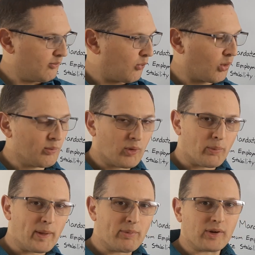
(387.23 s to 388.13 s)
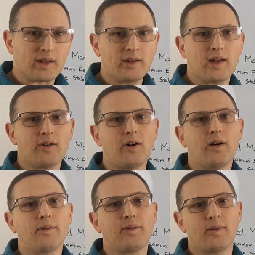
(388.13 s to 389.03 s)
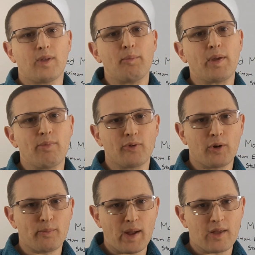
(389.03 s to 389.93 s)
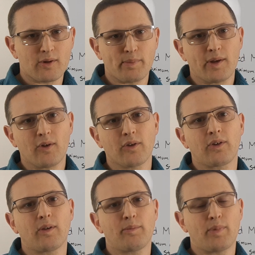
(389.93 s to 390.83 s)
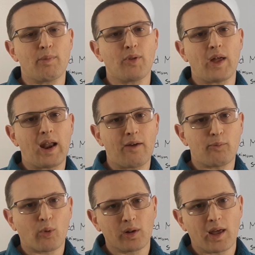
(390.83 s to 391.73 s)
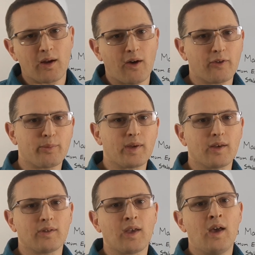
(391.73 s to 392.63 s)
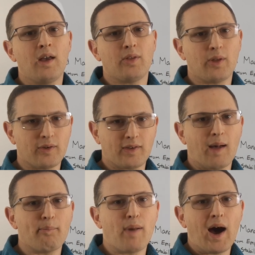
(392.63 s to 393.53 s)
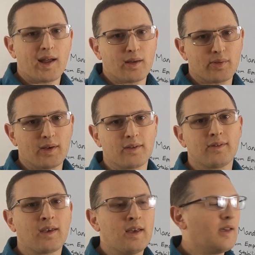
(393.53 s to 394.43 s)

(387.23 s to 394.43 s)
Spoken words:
More and more people get laid off, then people don't pay their bills. People then have more layoffs because they stop buying things.